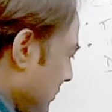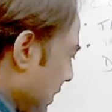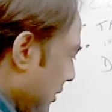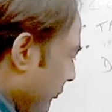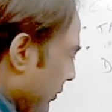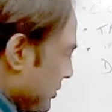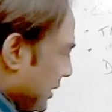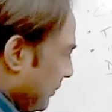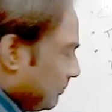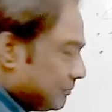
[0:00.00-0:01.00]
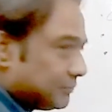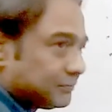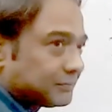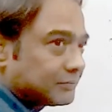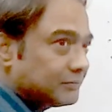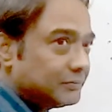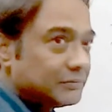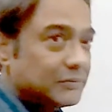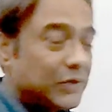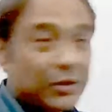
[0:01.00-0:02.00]
and a first name.
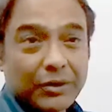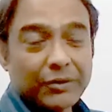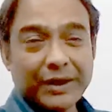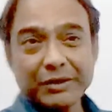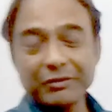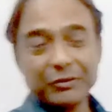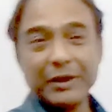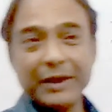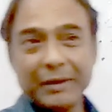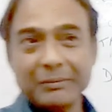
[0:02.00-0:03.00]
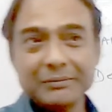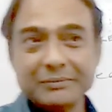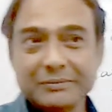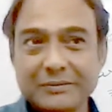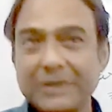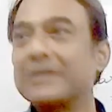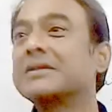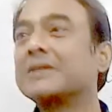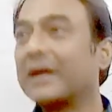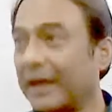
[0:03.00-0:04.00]
You don't write your full name
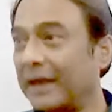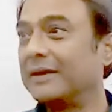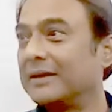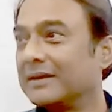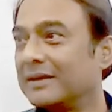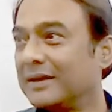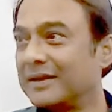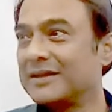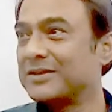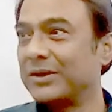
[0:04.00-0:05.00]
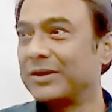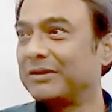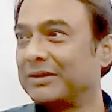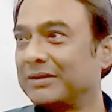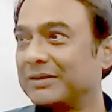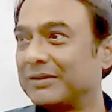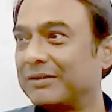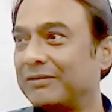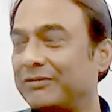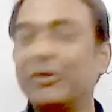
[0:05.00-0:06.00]
because again, it is not a
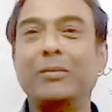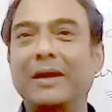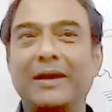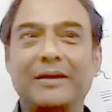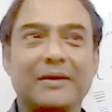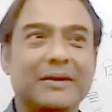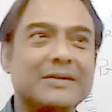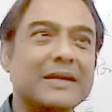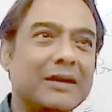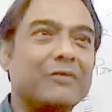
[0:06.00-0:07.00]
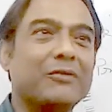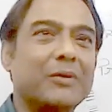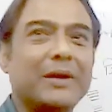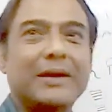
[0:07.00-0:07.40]
formal letter. It's an informal